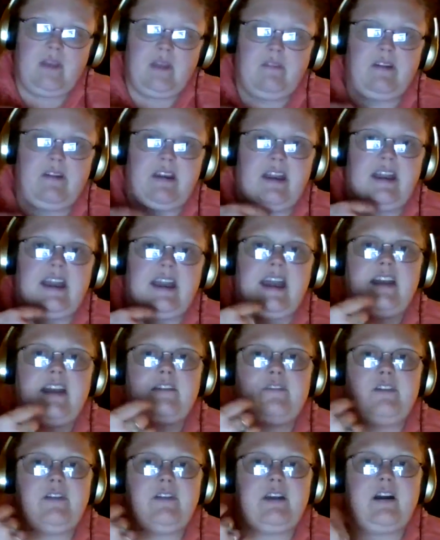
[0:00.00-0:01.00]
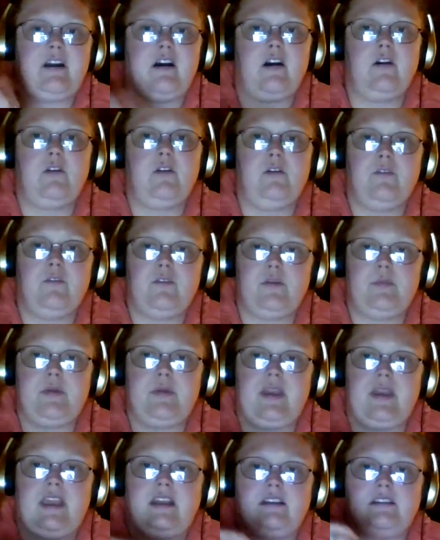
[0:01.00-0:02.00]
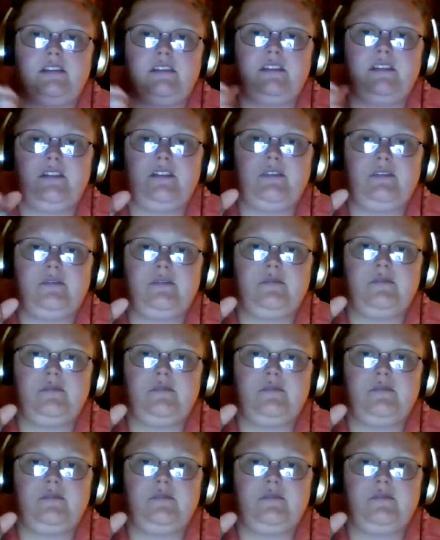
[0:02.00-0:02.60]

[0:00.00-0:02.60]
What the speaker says: I kind of feel like all over pain too.